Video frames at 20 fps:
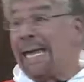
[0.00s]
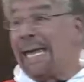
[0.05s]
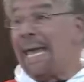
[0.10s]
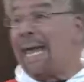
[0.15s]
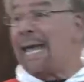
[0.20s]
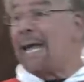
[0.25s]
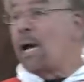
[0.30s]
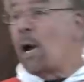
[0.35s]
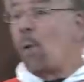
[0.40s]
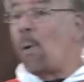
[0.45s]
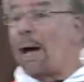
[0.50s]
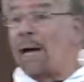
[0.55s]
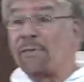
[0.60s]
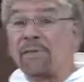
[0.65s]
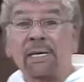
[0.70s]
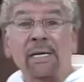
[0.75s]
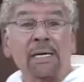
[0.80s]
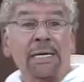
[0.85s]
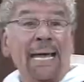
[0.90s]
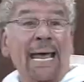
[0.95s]
can't go
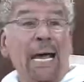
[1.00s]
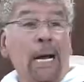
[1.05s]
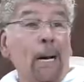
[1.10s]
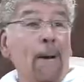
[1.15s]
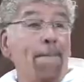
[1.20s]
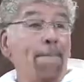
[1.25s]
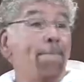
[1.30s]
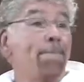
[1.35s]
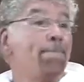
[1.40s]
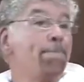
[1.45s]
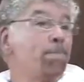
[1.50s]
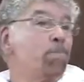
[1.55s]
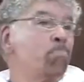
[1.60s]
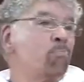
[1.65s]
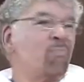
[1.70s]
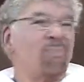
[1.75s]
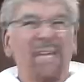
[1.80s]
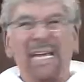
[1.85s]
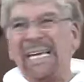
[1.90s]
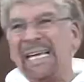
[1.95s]
out there now.
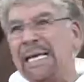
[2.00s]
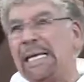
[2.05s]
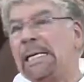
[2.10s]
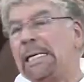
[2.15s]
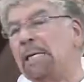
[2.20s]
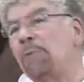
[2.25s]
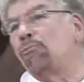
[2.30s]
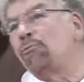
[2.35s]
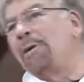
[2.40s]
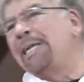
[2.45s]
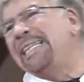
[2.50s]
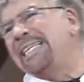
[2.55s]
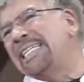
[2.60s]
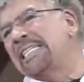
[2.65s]
Read